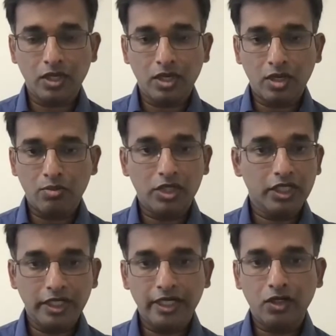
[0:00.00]
But the
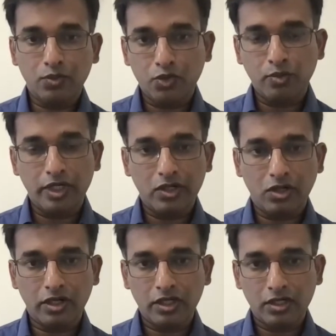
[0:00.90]
data proved me
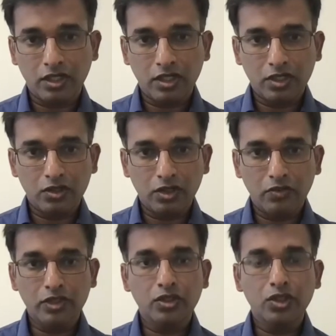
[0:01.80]
wrong. There
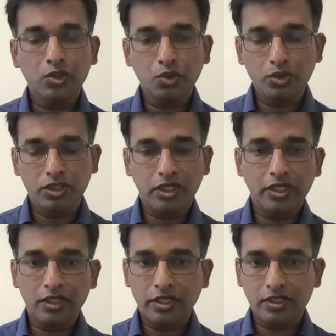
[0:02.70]
was huge
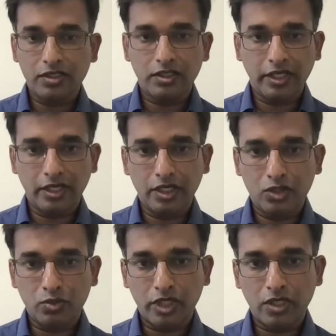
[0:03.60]
increase in the
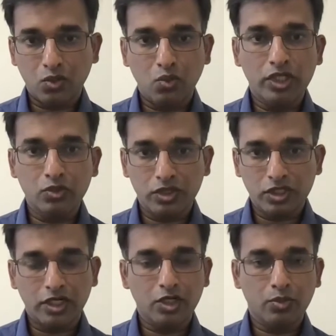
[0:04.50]
engagement once we
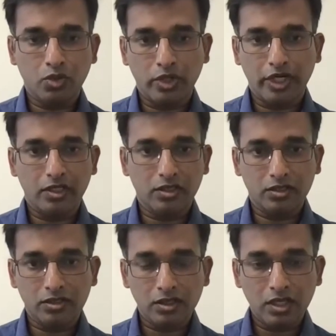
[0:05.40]
started providing
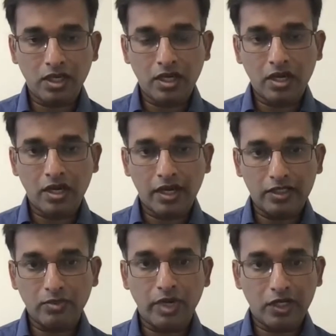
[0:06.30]
this. As
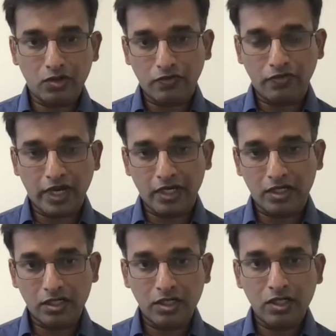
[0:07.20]
a matter of fact,
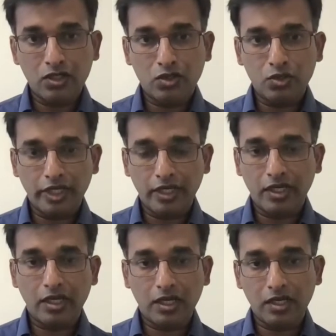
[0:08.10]
today,
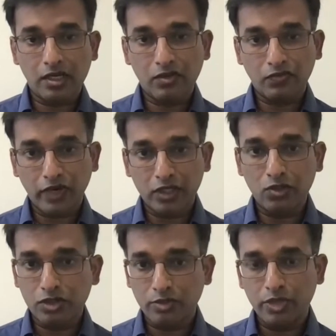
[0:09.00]

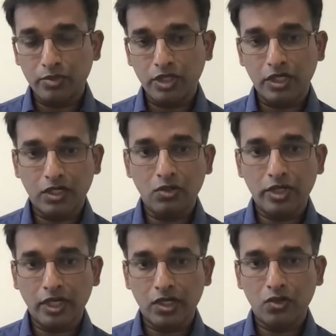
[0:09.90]
5,000 people are looking
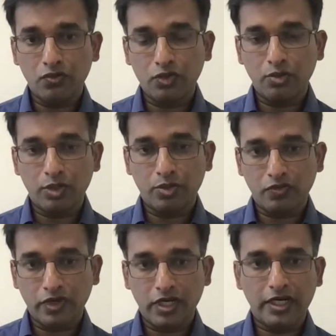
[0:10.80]
at who viewed my
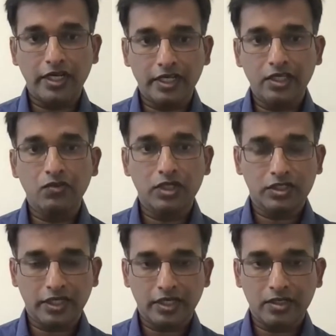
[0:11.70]
profile at any given
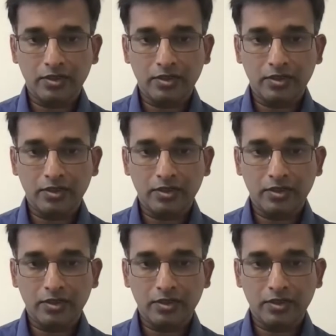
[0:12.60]
second.